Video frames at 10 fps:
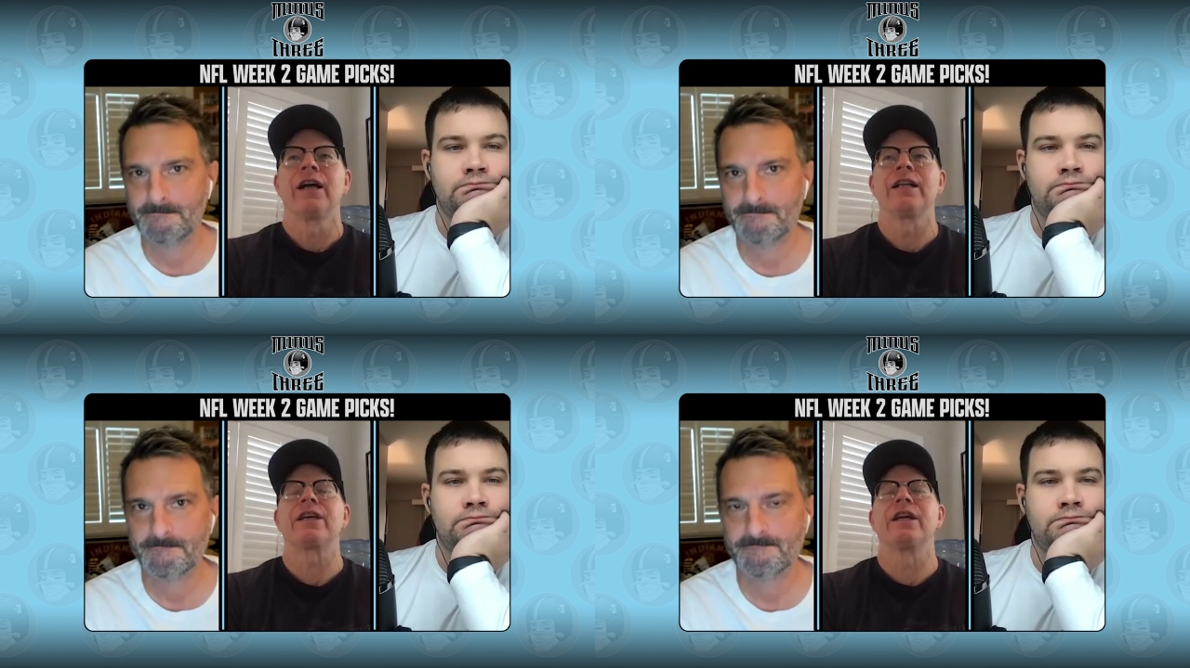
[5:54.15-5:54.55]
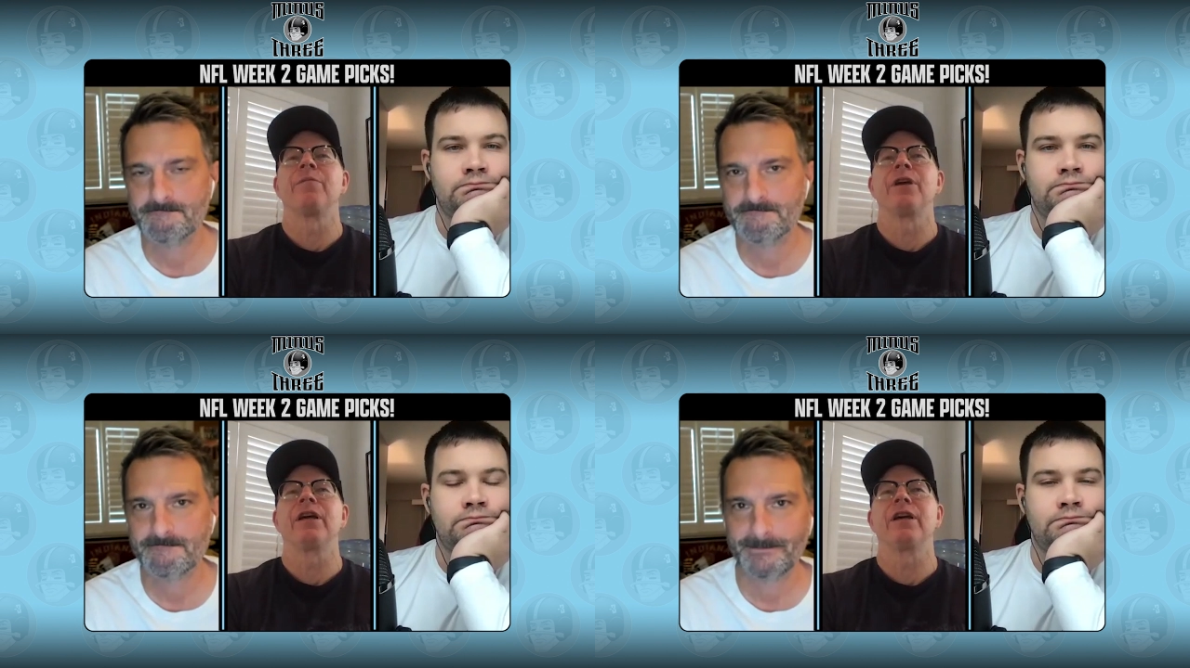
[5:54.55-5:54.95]
Speaker 1: It's going
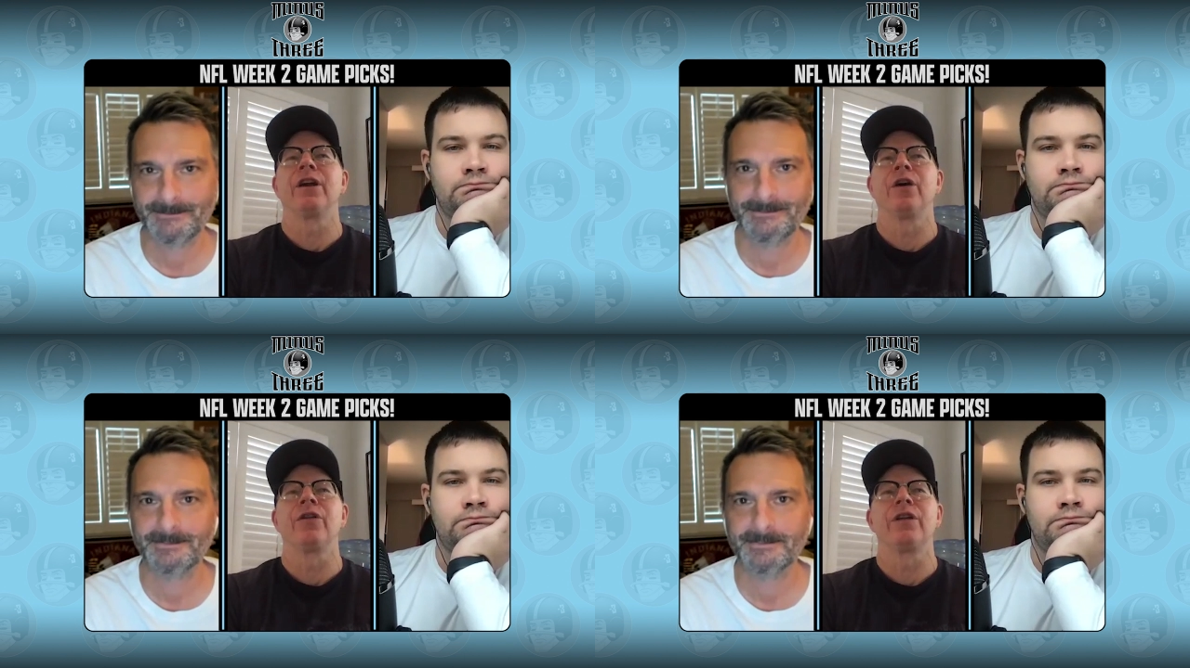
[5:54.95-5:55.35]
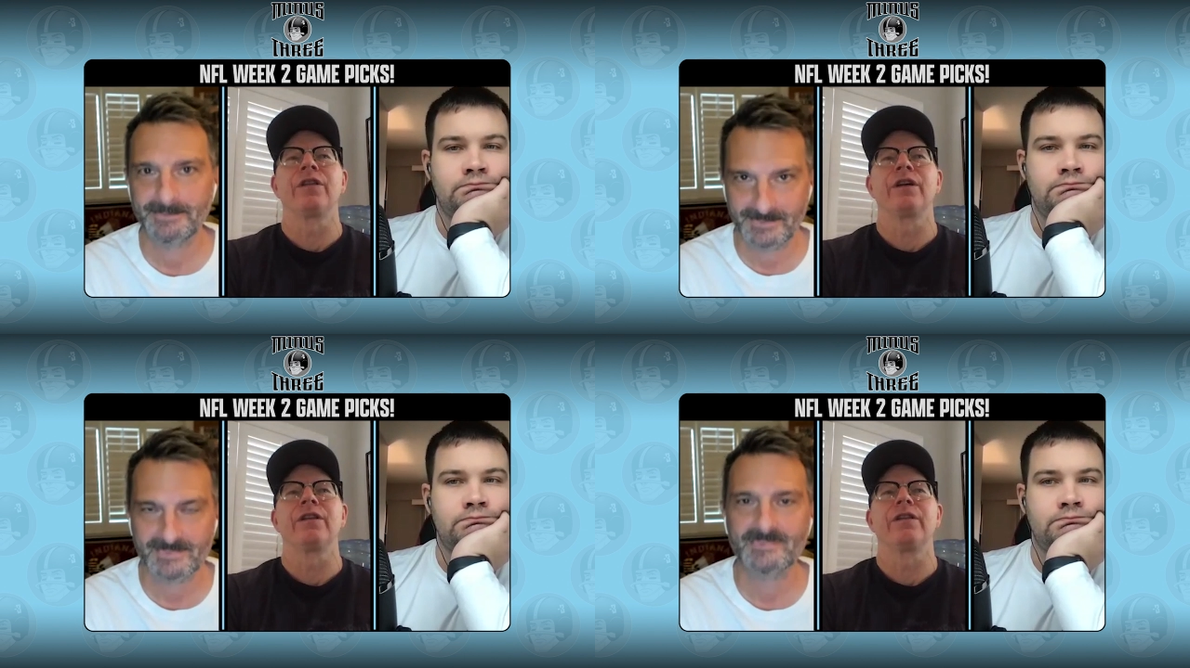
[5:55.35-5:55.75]
to be, you know, the
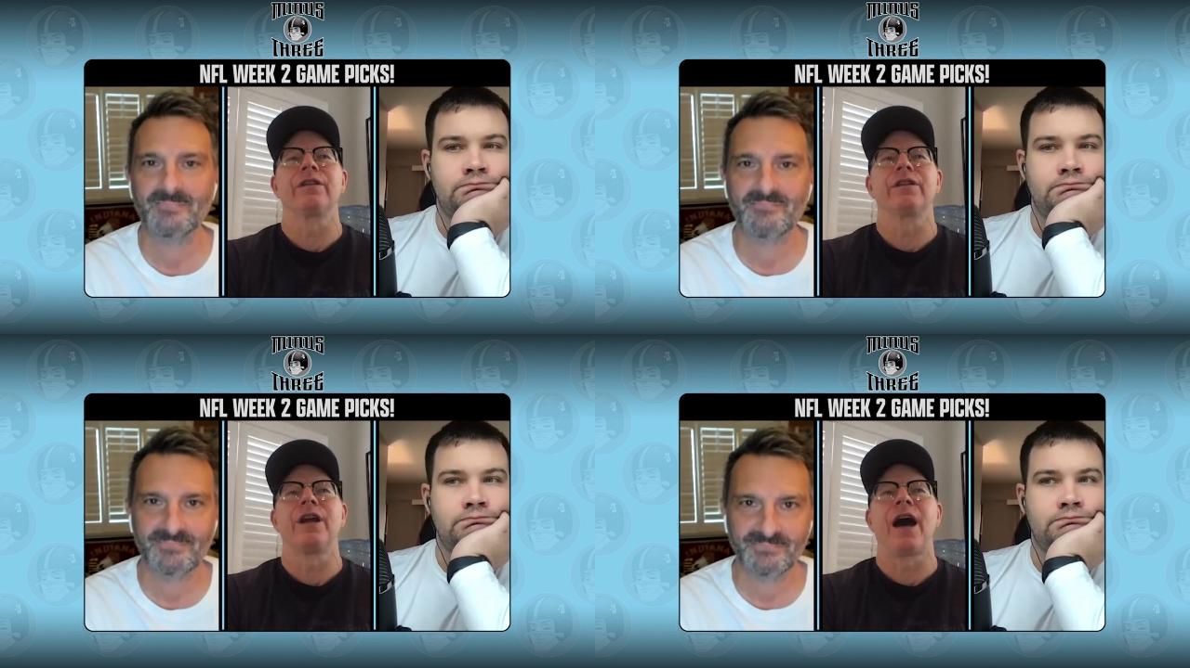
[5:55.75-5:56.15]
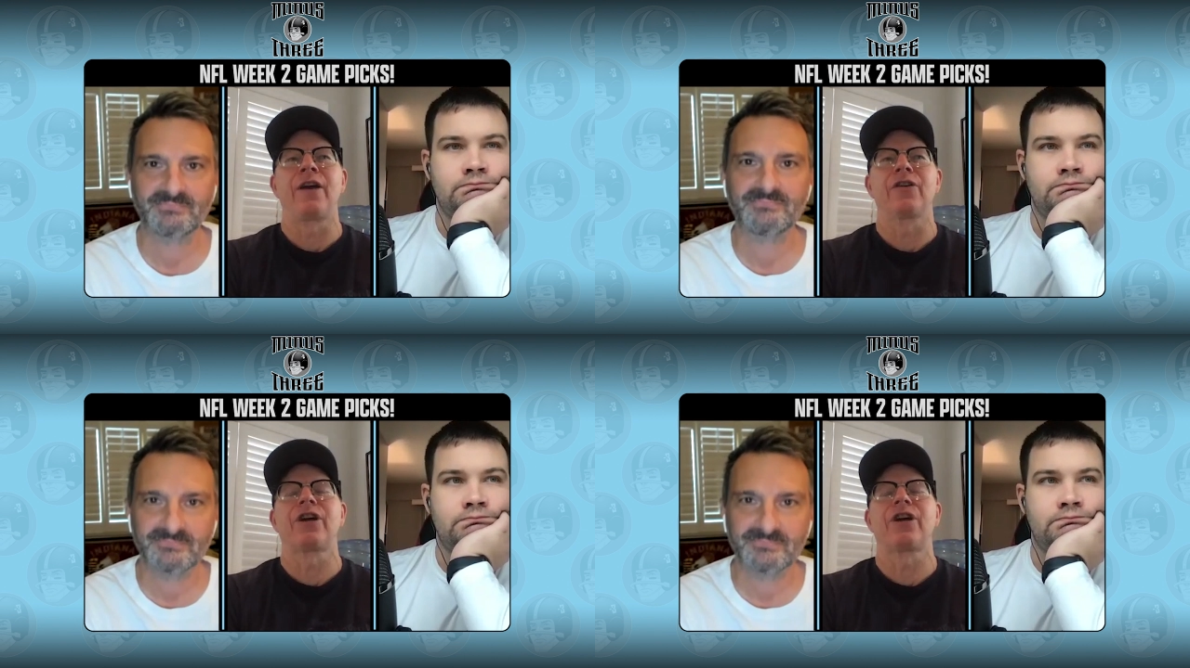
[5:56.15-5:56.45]
the the Niners